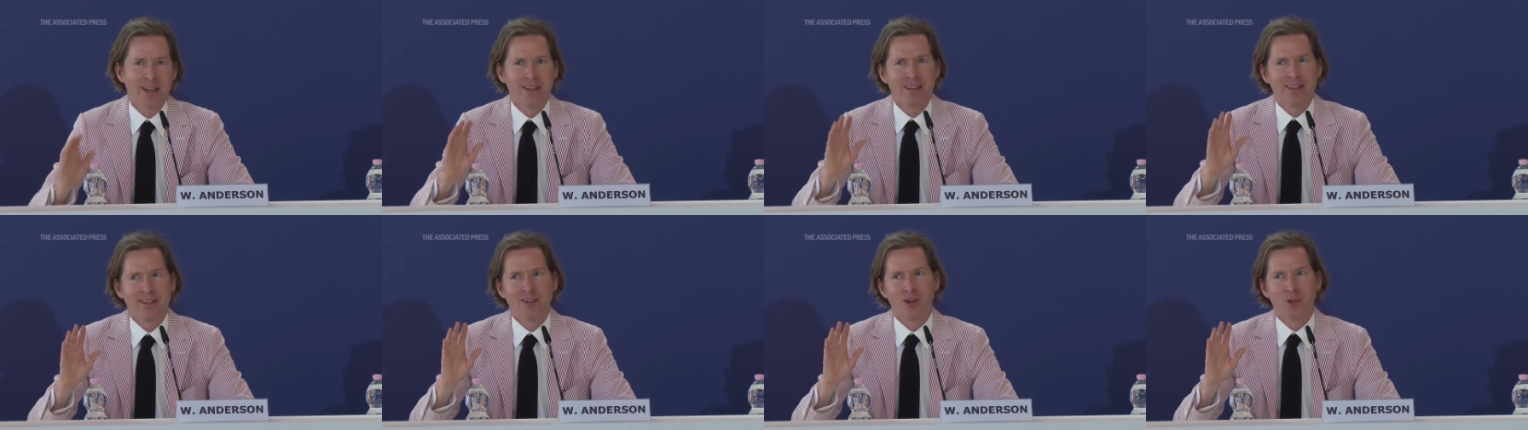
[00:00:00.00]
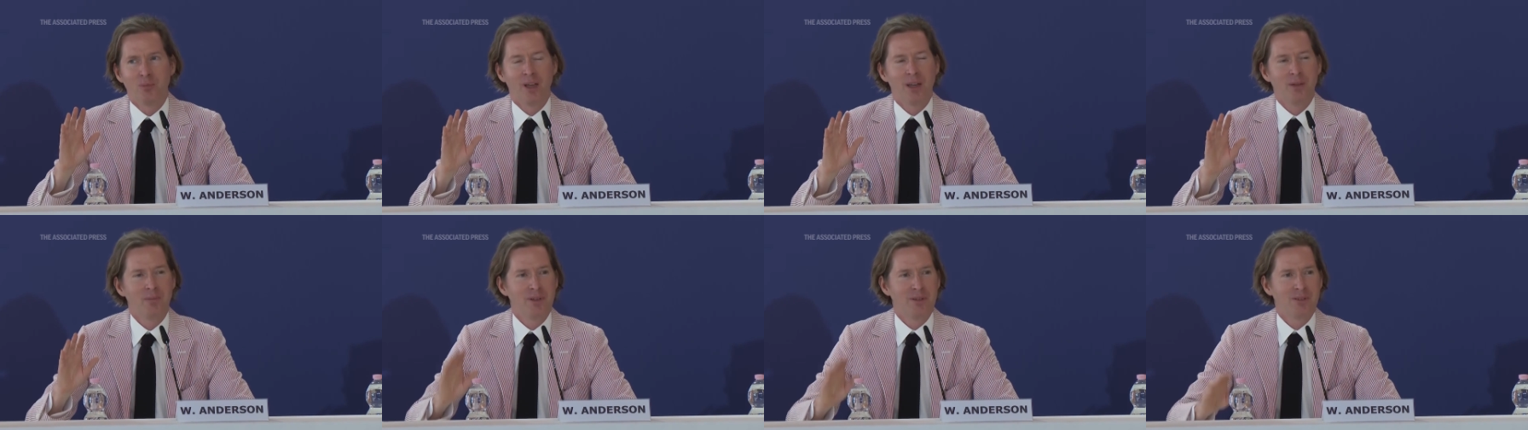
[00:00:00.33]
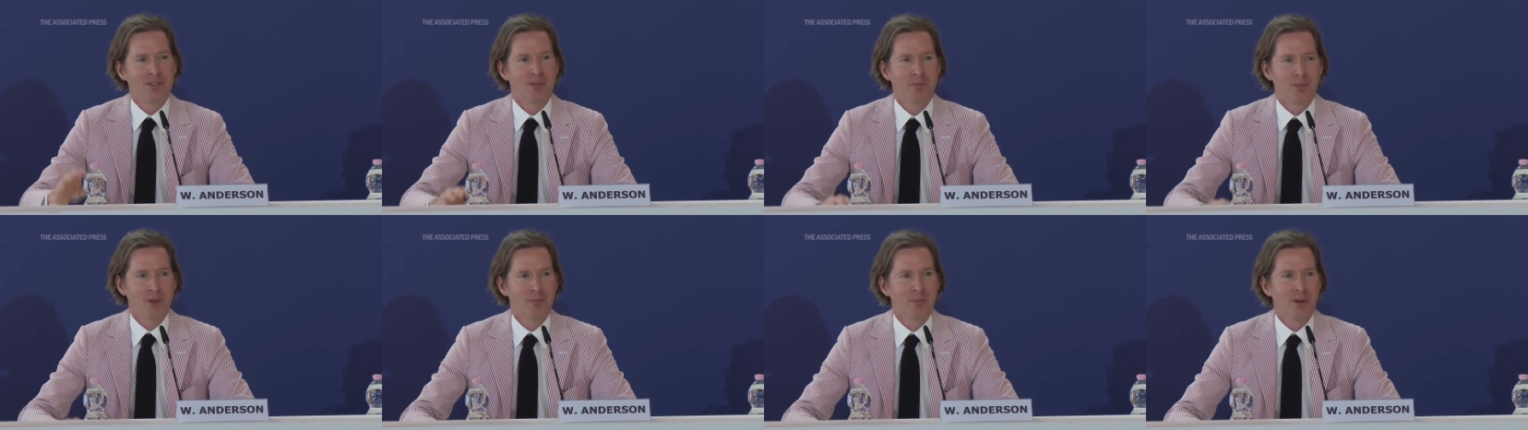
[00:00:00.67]
you know, maybe
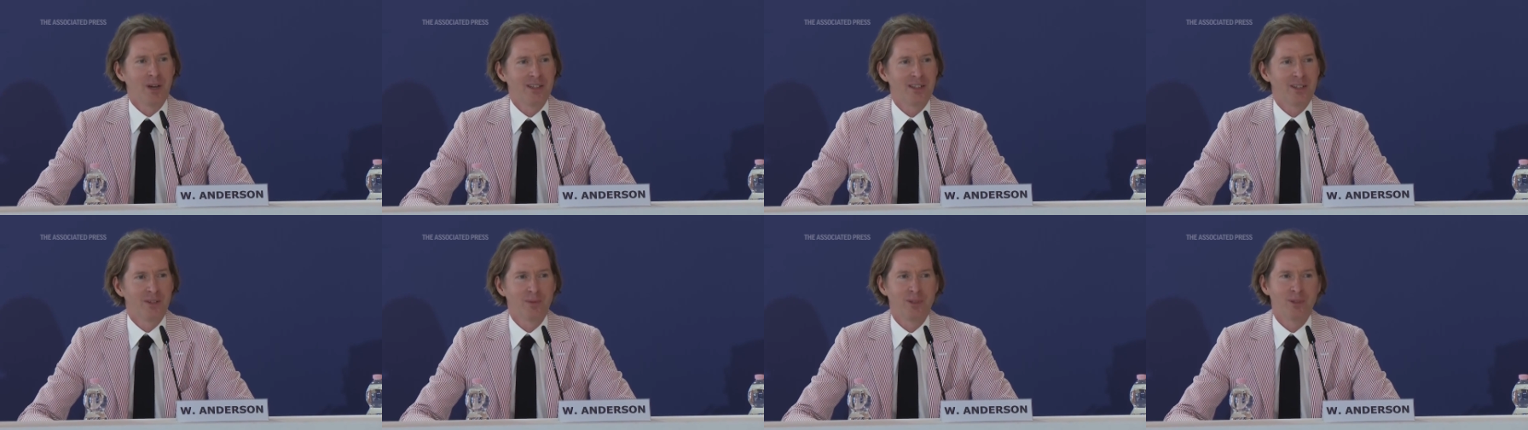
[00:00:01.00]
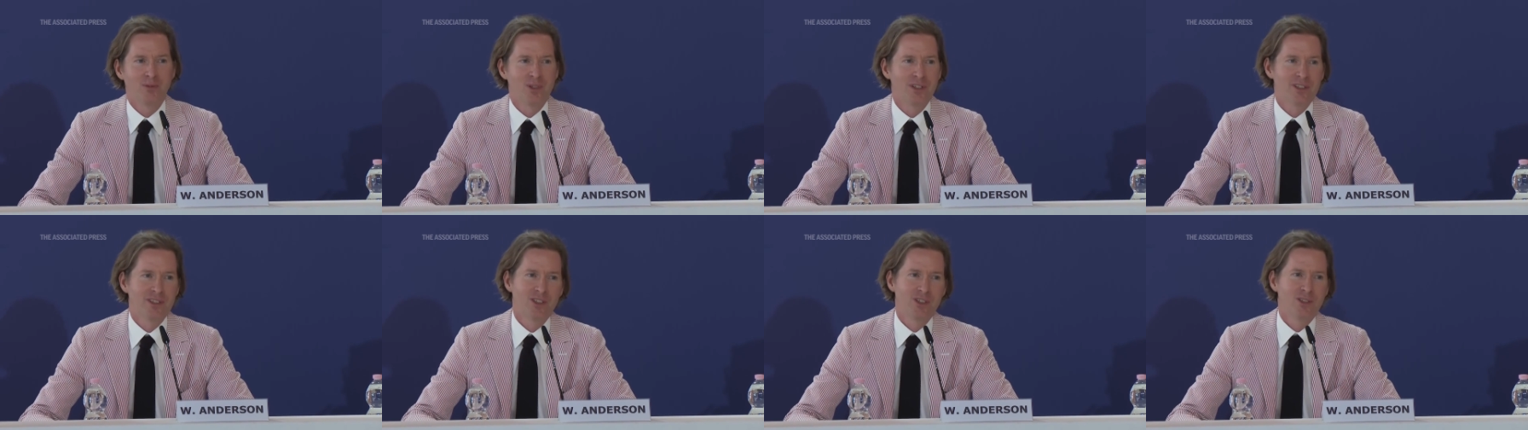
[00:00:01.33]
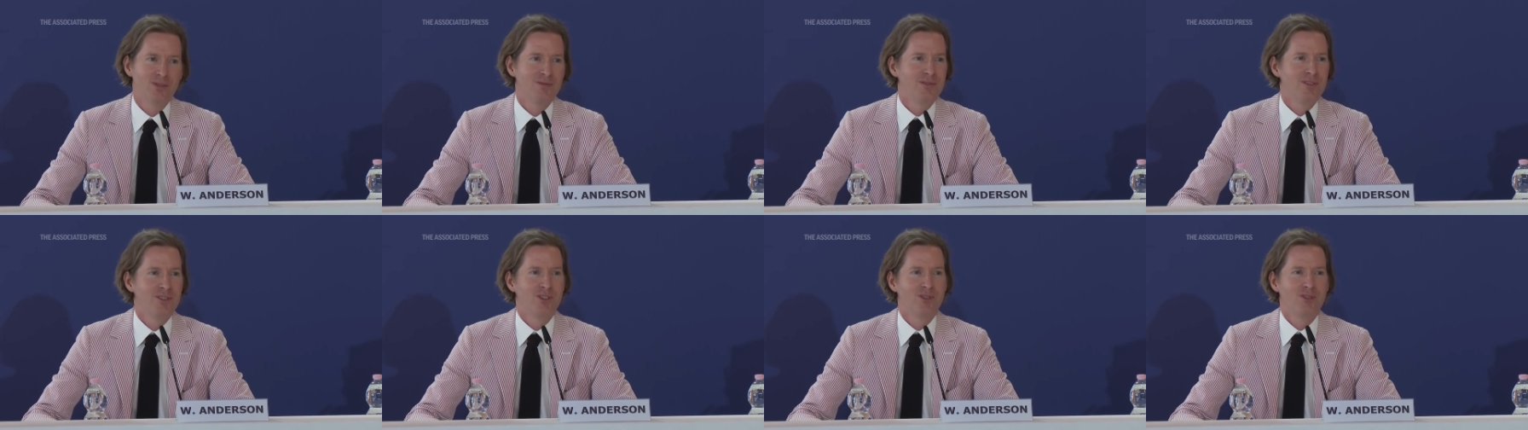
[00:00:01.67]
somebody might tell me, well,
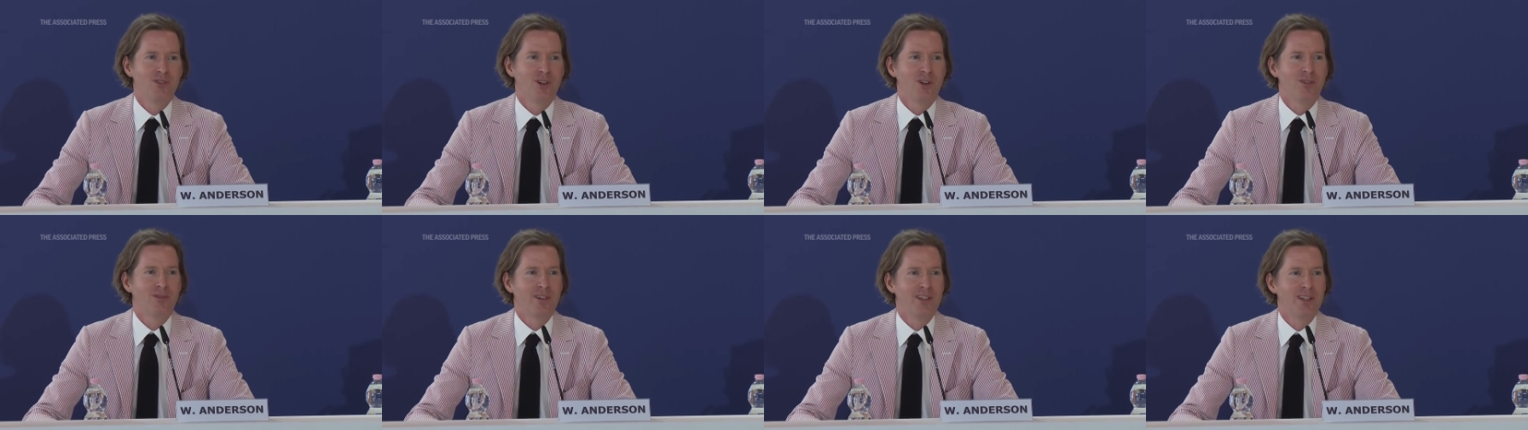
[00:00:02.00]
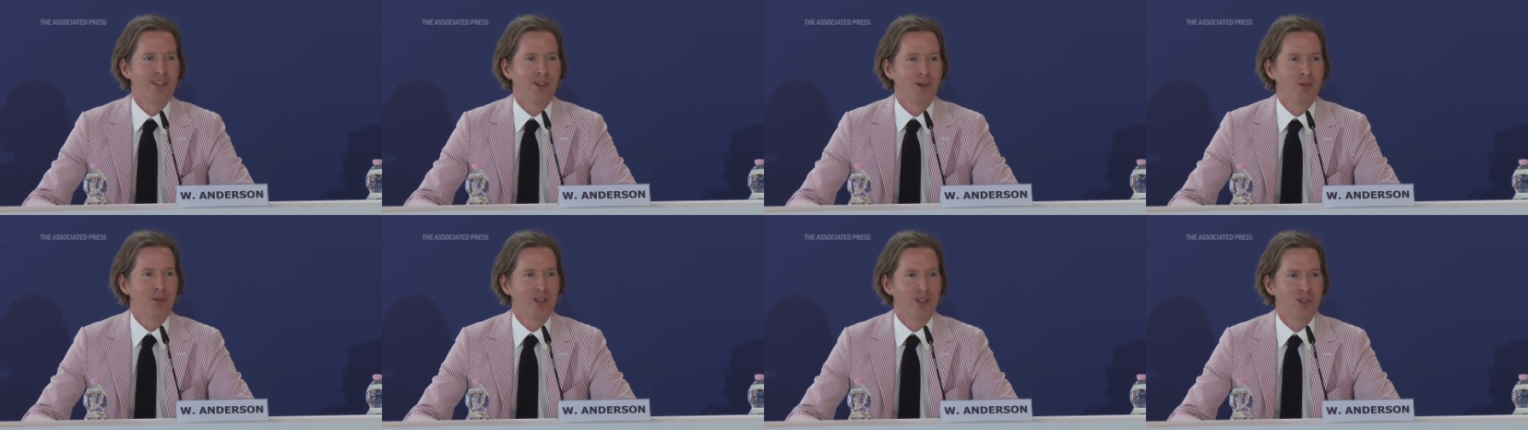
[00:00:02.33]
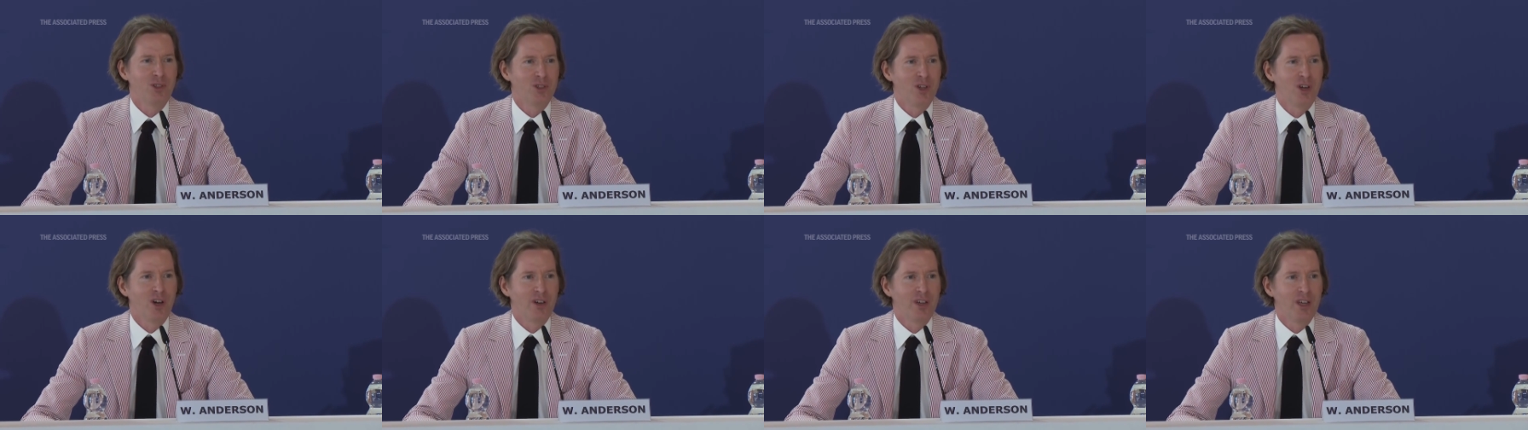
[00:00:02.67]
you don't really know what
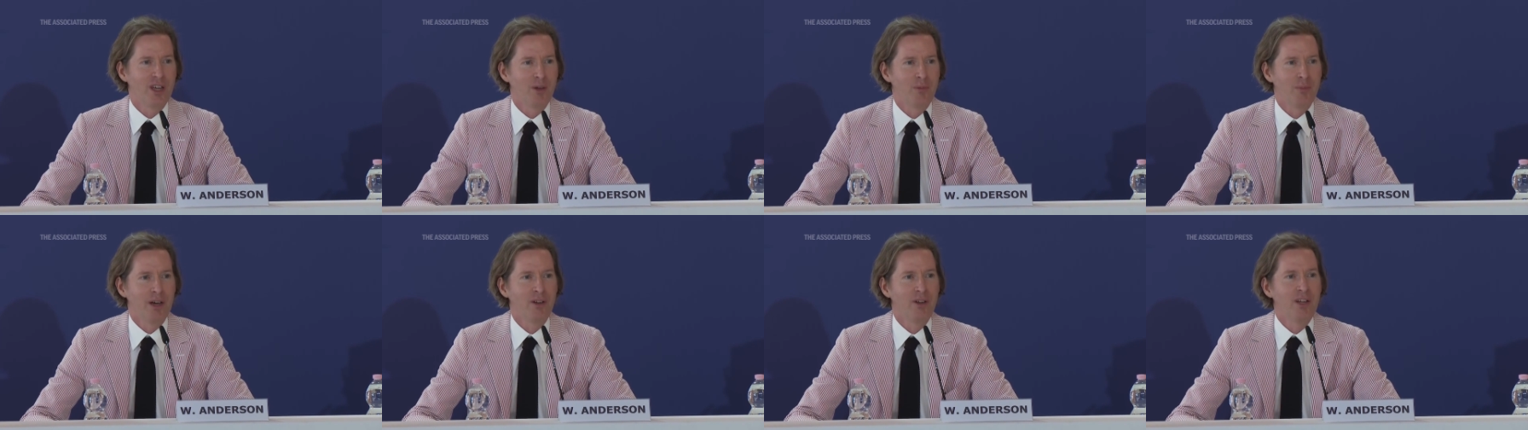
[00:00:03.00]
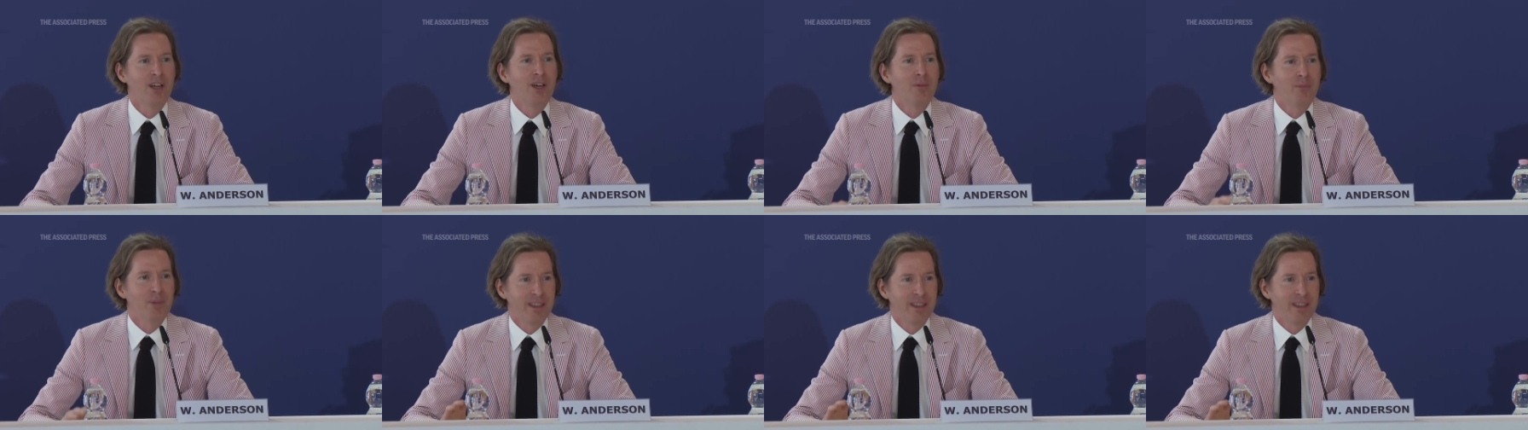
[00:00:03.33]
you're talking about.